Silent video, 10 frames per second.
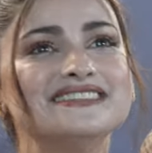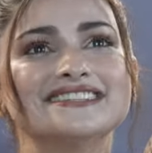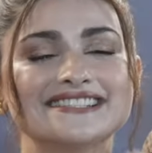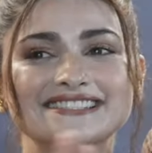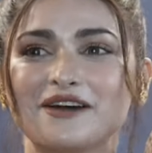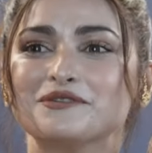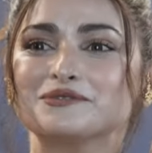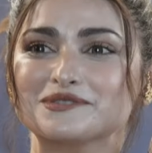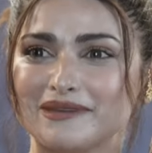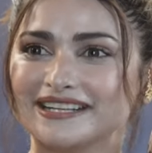this is how it
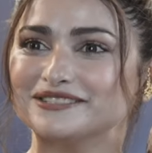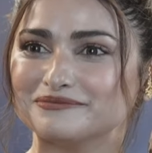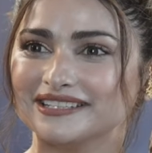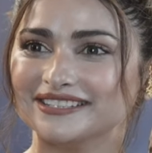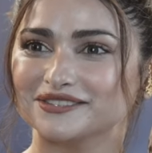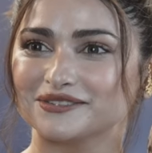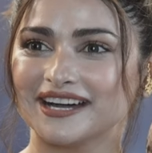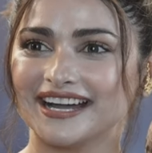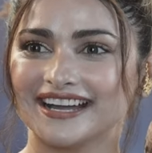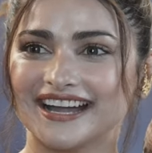was meant to be. You know,
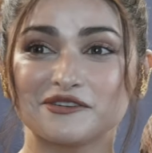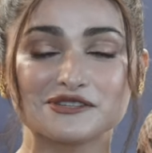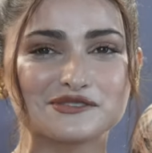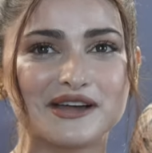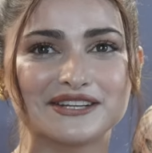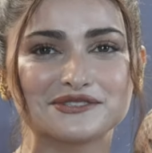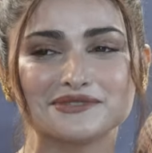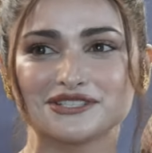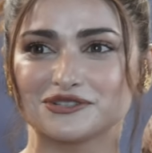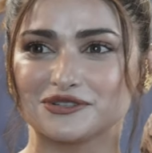I also had to
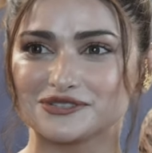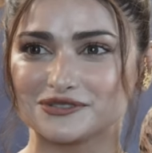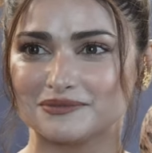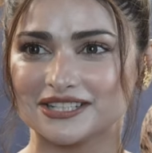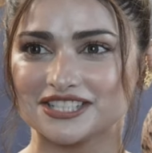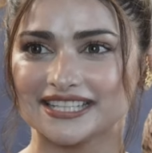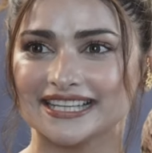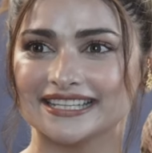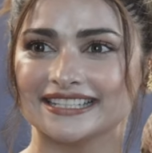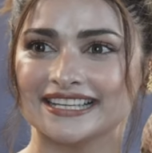mature so much. And
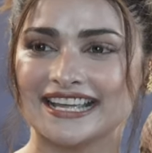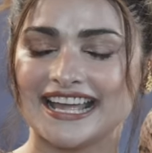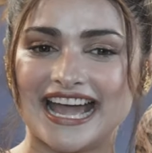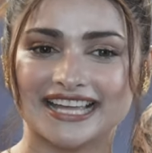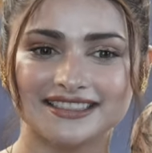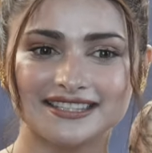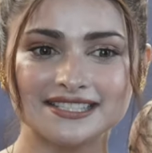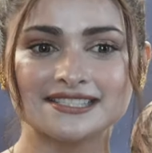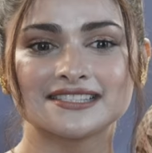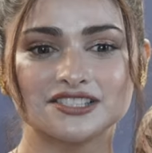then at
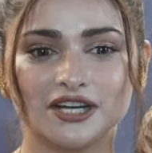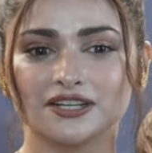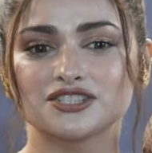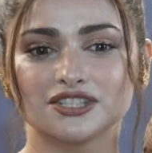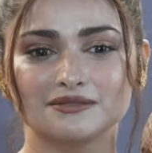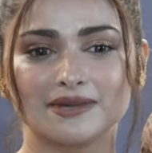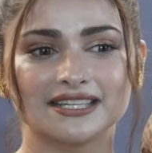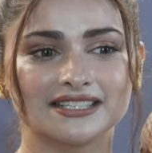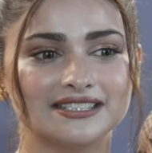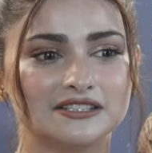this juncture in my
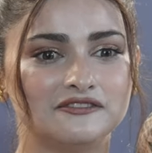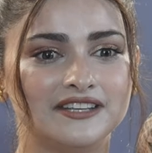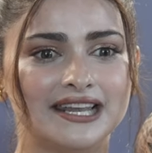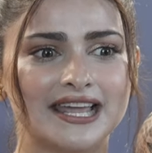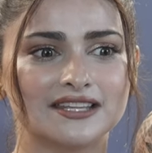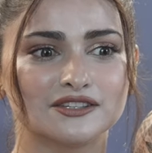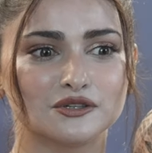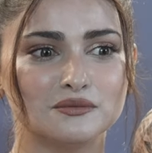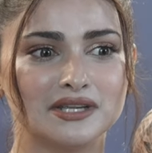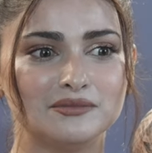career, feel like, you
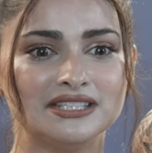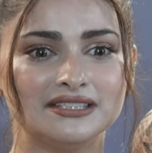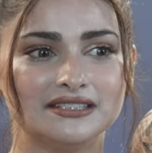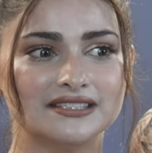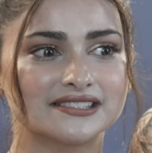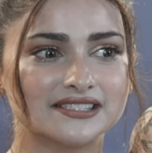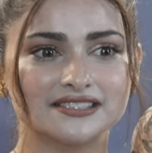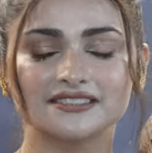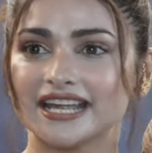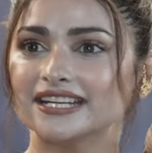know, maybe this is
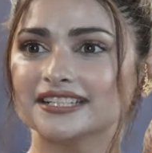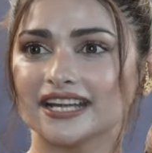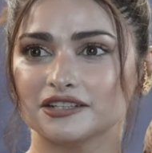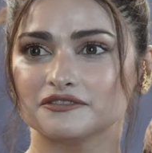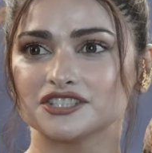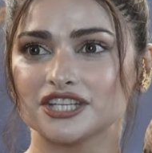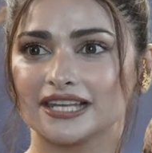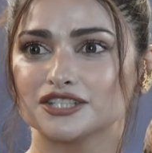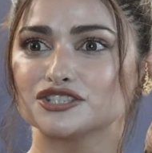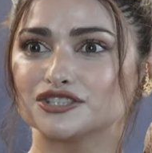the right kind of a
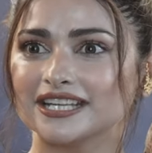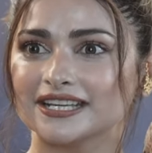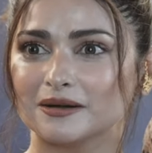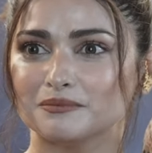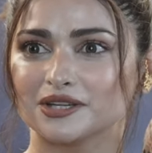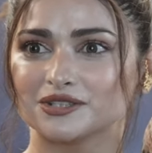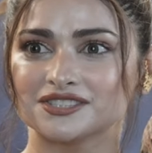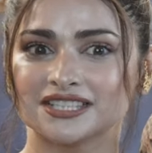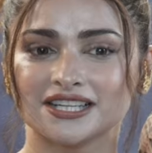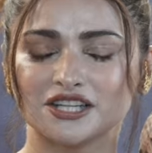challenge to take up,
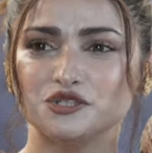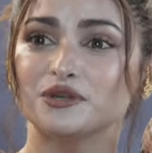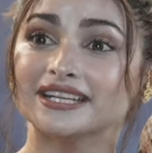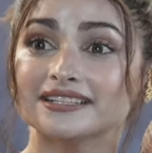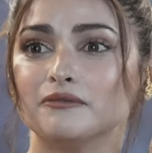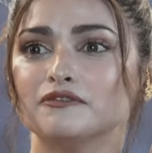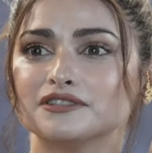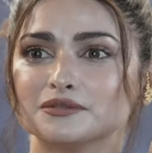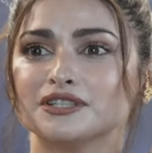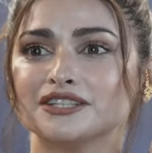because you get
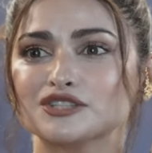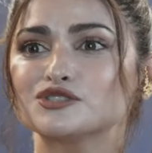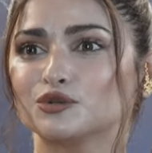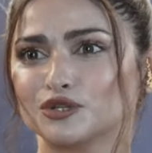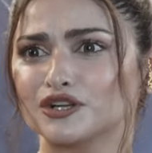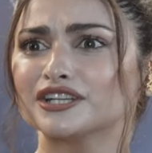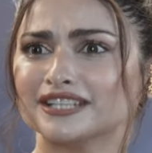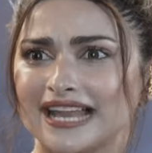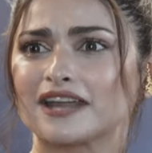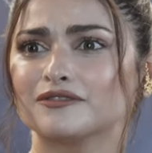comfortable in a zone or in
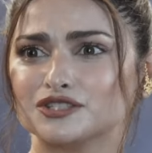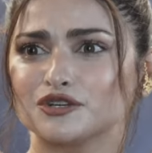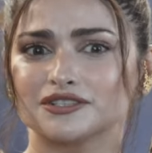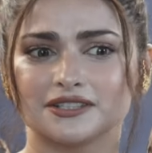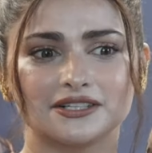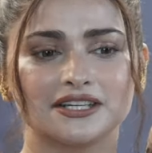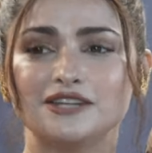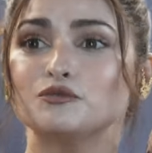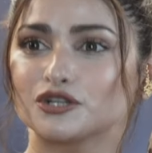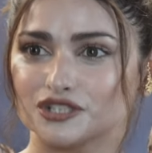a language or
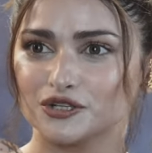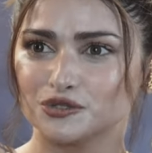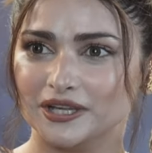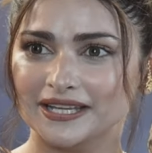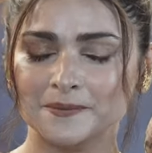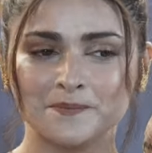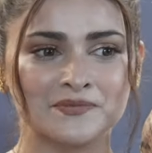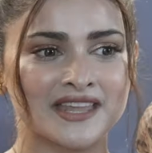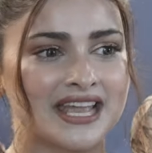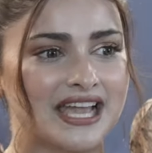in what you're doing.
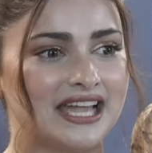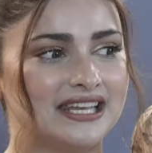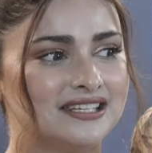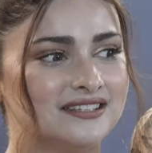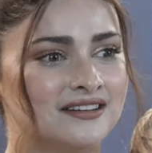And